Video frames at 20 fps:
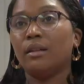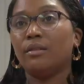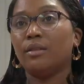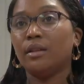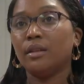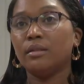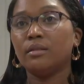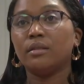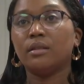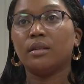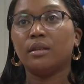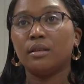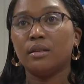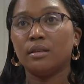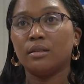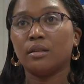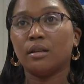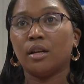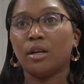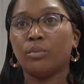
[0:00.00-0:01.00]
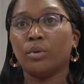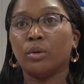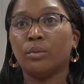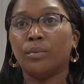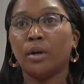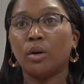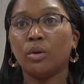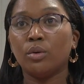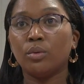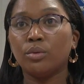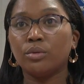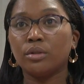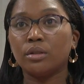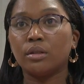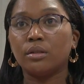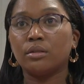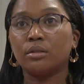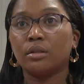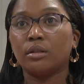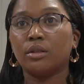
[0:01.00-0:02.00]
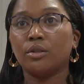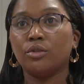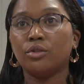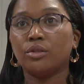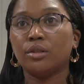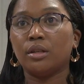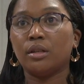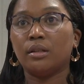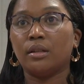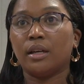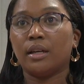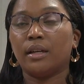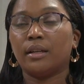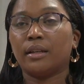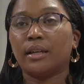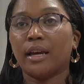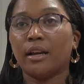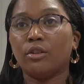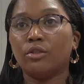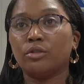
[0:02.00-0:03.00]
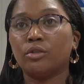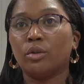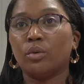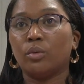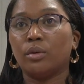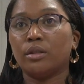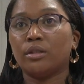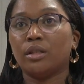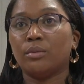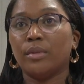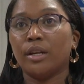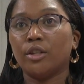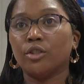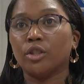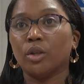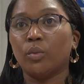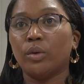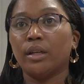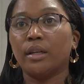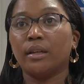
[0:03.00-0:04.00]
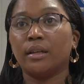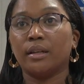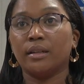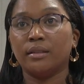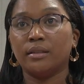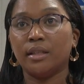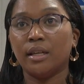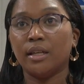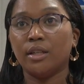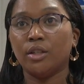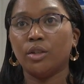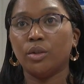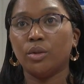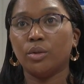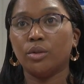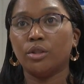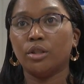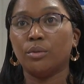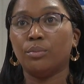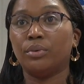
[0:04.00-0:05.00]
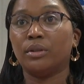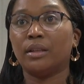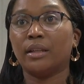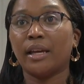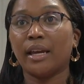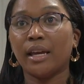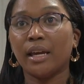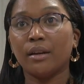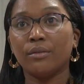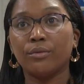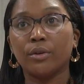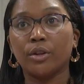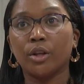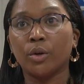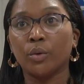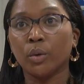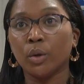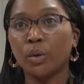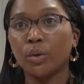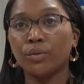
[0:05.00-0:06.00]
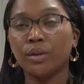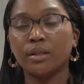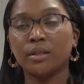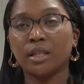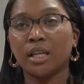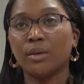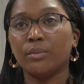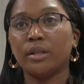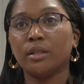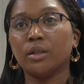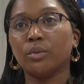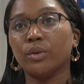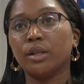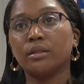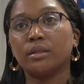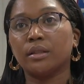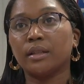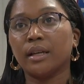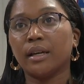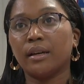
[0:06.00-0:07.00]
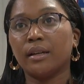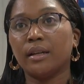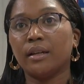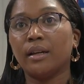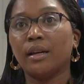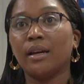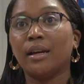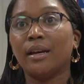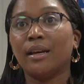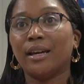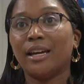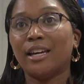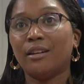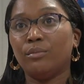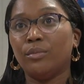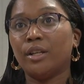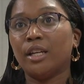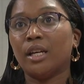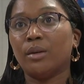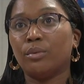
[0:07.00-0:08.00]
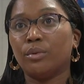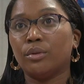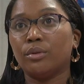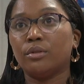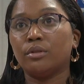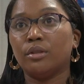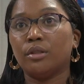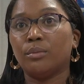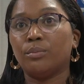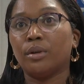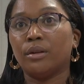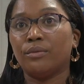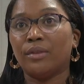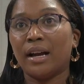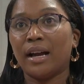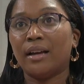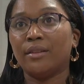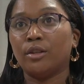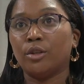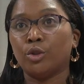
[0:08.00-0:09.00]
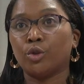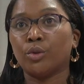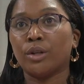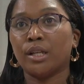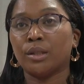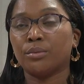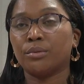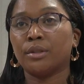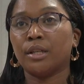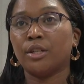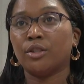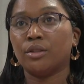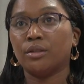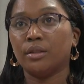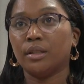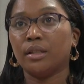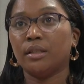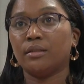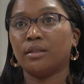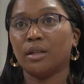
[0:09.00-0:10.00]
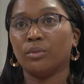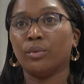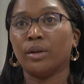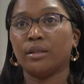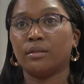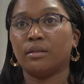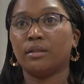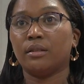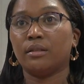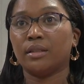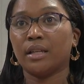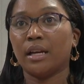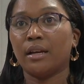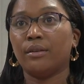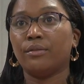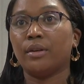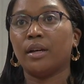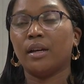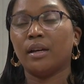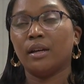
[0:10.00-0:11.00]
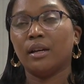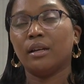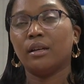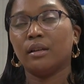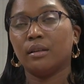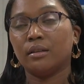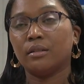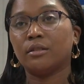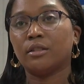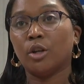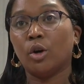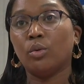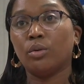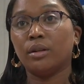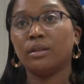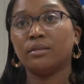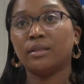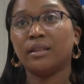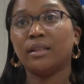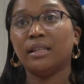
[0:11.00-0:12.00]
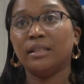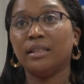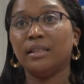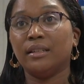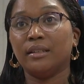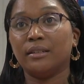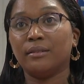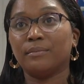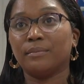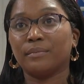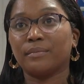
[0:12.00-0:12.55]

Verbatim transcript: This is a proposed solution that Council wants to make sure we can continue to plan for the growth that's coming to Richland County and be able to provide those transportation needs that residents have told us that they needed.